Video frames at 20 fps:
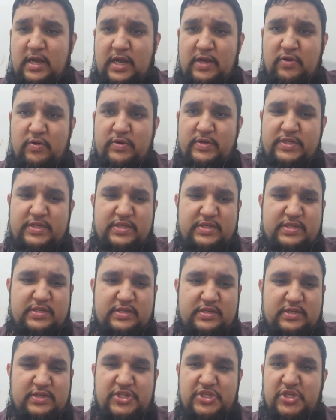I know it's
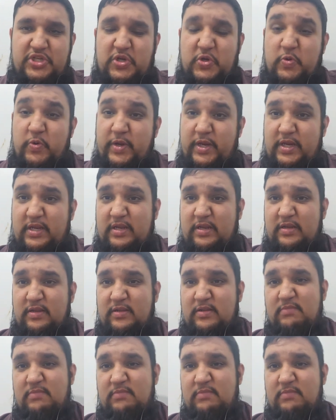just a quick